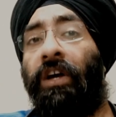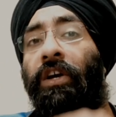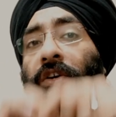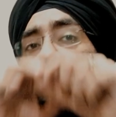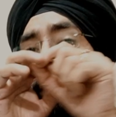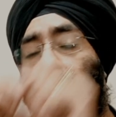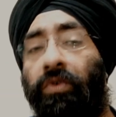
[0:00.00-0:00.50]

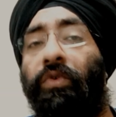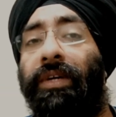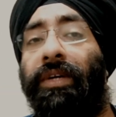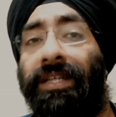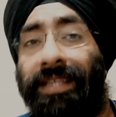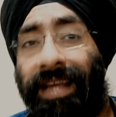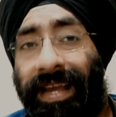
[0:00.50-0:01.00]
due to
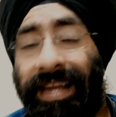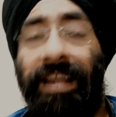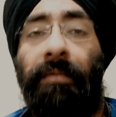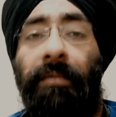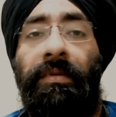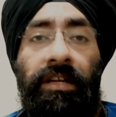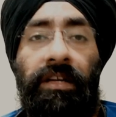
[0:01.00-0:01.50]
its
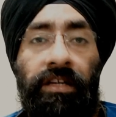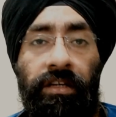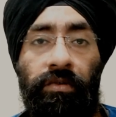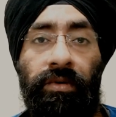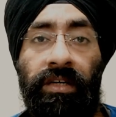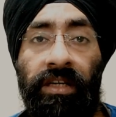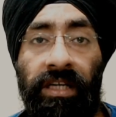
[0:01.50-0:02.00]
inability
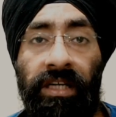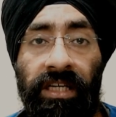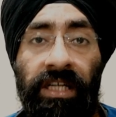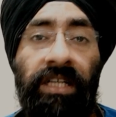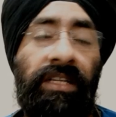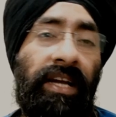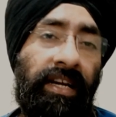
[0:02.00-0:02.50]
to
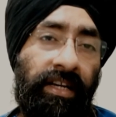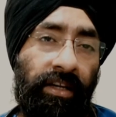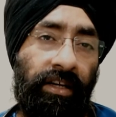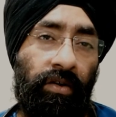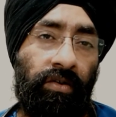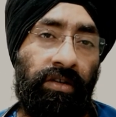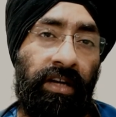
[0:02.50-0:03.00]
increase
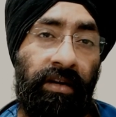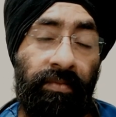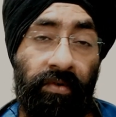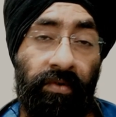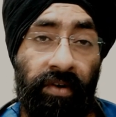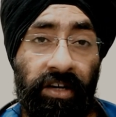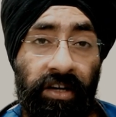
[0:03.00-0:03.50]
nitric oxide
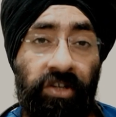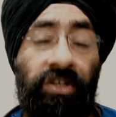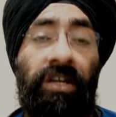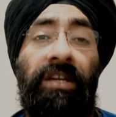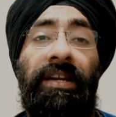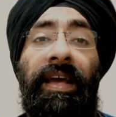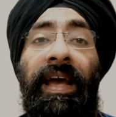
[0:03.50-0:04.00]

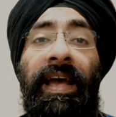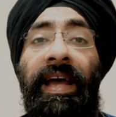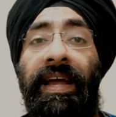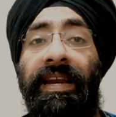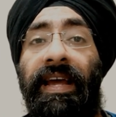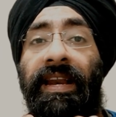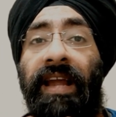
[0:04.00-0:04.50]
production
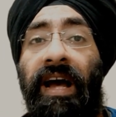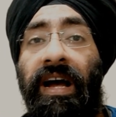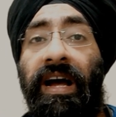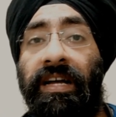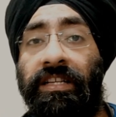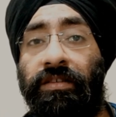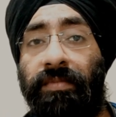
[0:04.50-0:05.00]
and
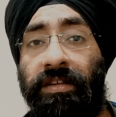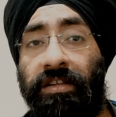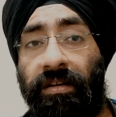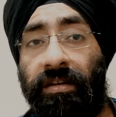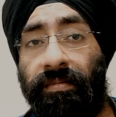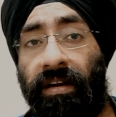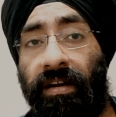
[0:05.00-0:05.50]
enhance
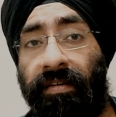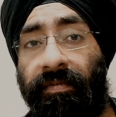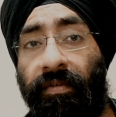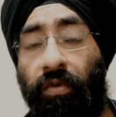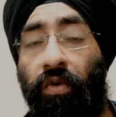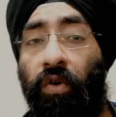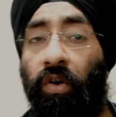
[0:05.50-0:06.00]
muscle blood
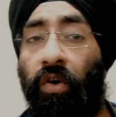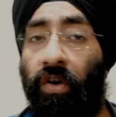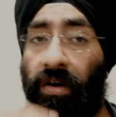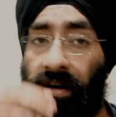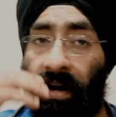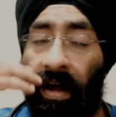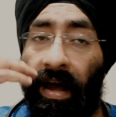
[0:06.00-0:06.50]
flow
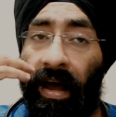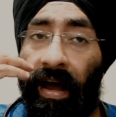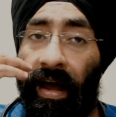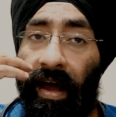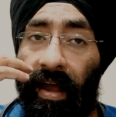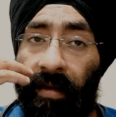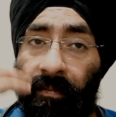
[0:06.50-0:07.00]
or
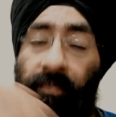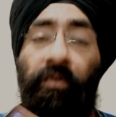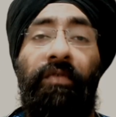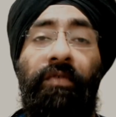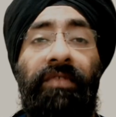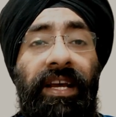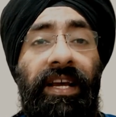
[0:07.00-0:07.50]

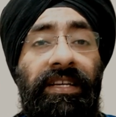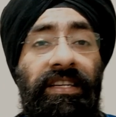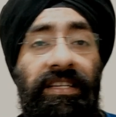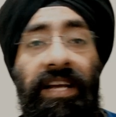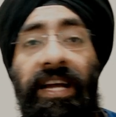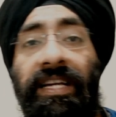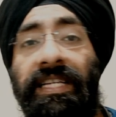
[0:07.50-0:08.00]
improve the
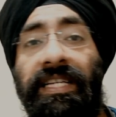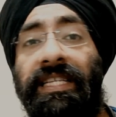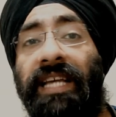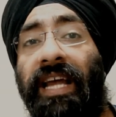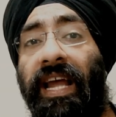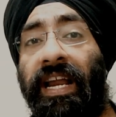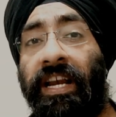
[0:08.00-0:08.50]

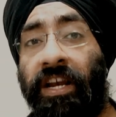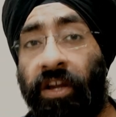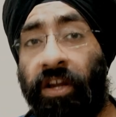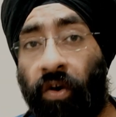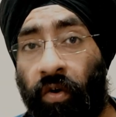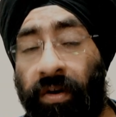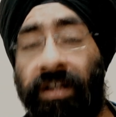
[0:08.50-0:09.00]
exercise
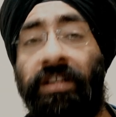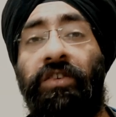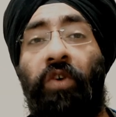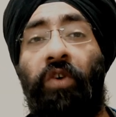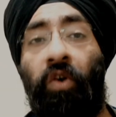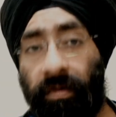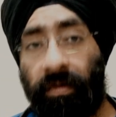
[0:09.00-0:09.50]
endurance
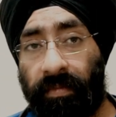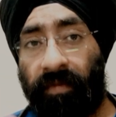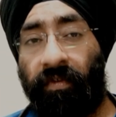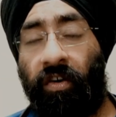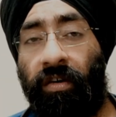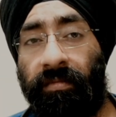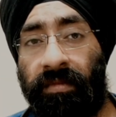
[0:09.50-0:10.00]
or
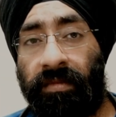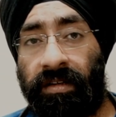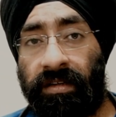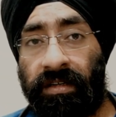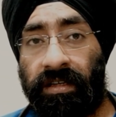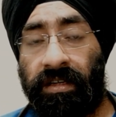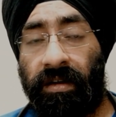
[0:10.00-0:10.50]

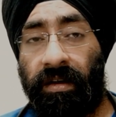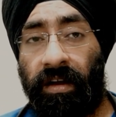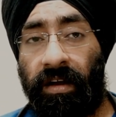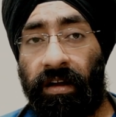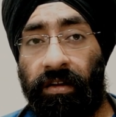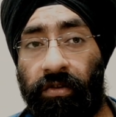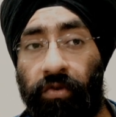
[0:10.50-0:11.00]
performance
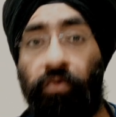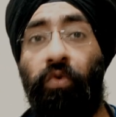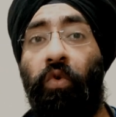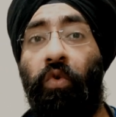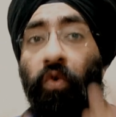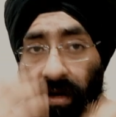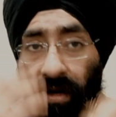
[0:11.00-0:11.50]
through
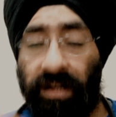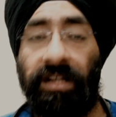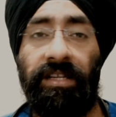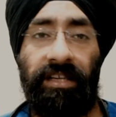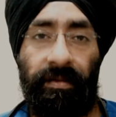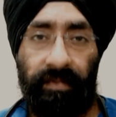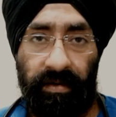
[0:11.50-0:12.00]

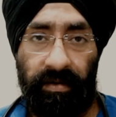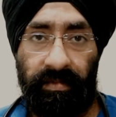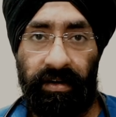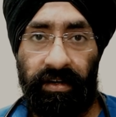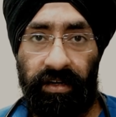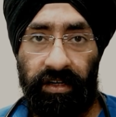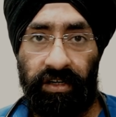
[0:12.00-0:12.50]
oral
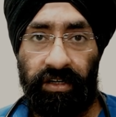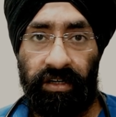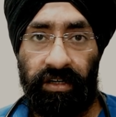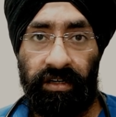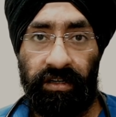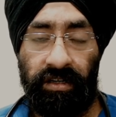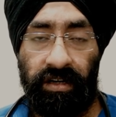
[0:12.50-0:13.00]

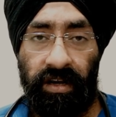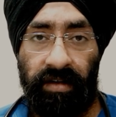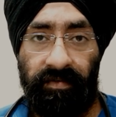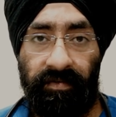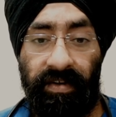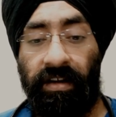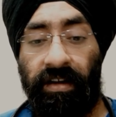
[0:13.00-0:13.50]
supplementation
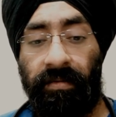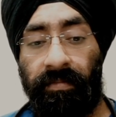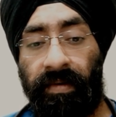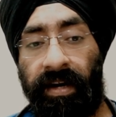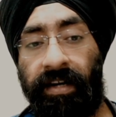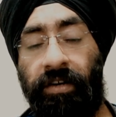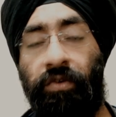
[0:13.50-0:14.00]
when
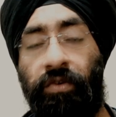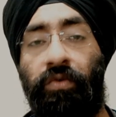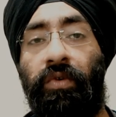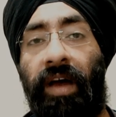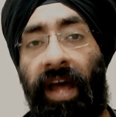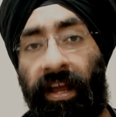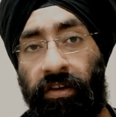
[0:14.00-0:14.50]
compared
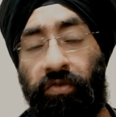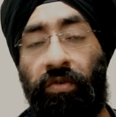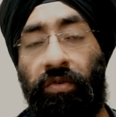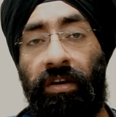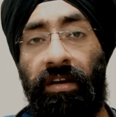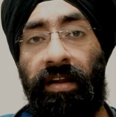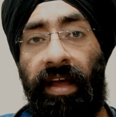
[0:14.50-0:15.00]
to
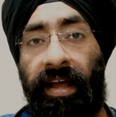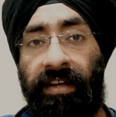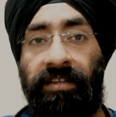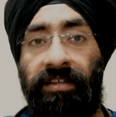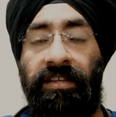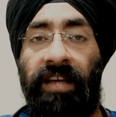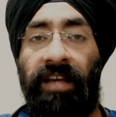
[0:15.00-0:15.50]
actual
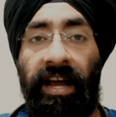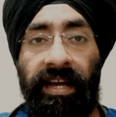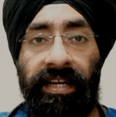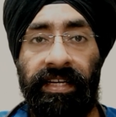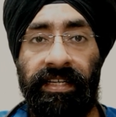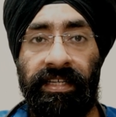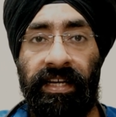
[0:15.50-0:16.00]

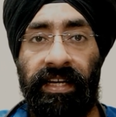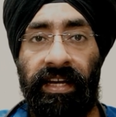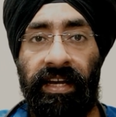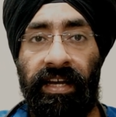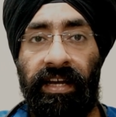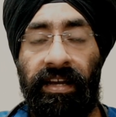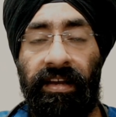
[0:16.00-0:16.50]
exercise,
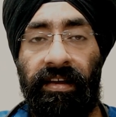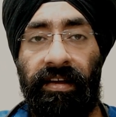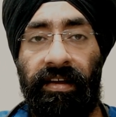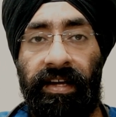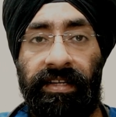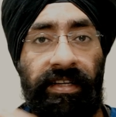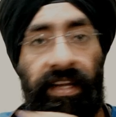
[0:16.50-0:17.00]

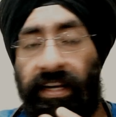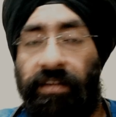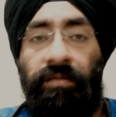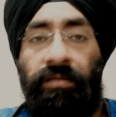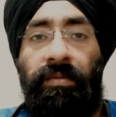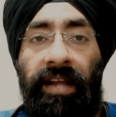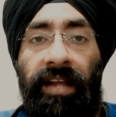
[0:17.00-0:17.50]
it's
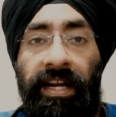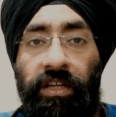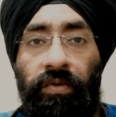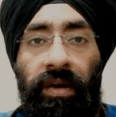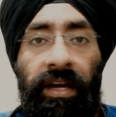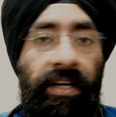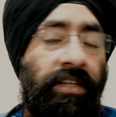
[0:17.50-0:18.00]
negligible.
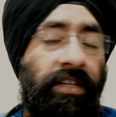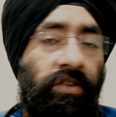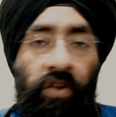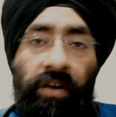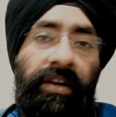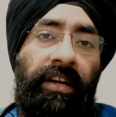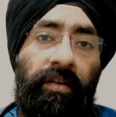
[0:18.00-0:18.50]
That's why it is
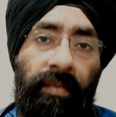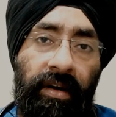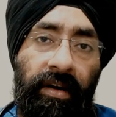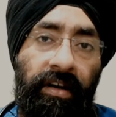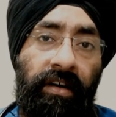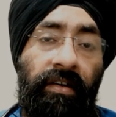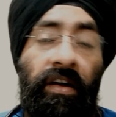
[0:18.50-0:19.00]
not
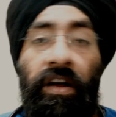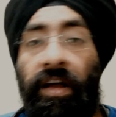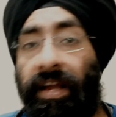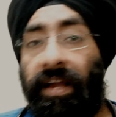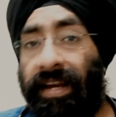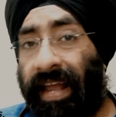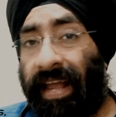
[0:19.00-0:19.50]
recommended
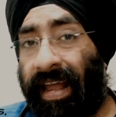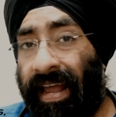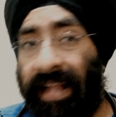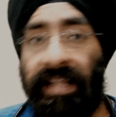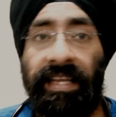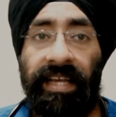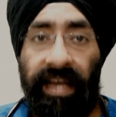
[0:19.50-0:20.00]
in
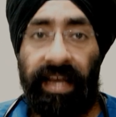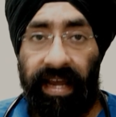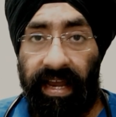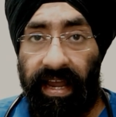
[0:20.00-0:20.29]
healthy